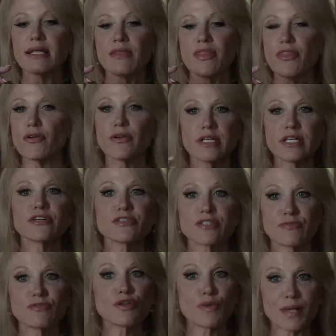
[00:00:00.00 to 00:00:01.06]
In 30
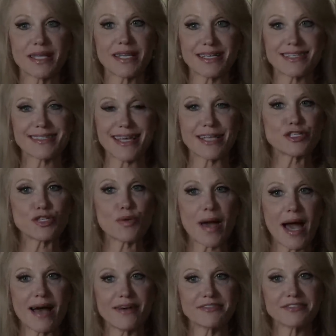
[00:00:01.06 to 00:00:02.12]
years of doing this, as you
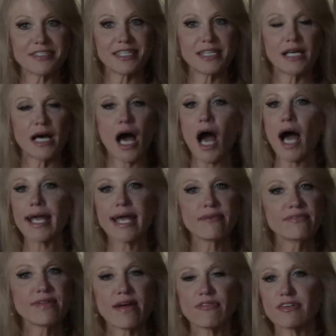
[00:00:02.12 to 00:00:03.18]
have, yeah. I
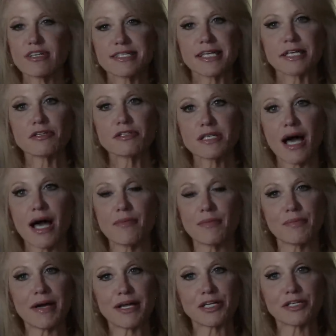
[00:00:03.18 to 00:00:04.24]
have never a single time
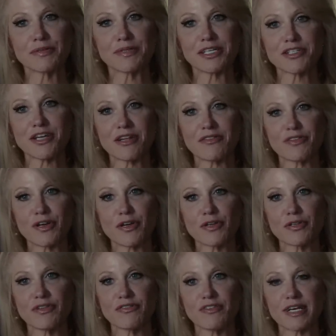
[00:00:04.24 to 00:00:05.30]
in my career, Jennifer,
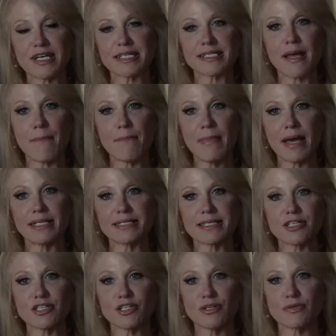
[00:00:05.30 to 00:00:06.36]
heard the phrase men's
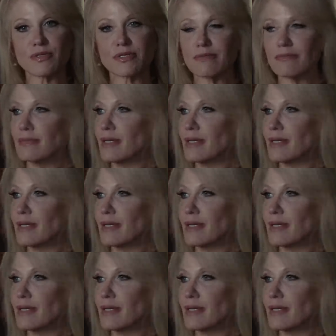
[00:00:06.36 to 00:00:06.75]
issues. Of course,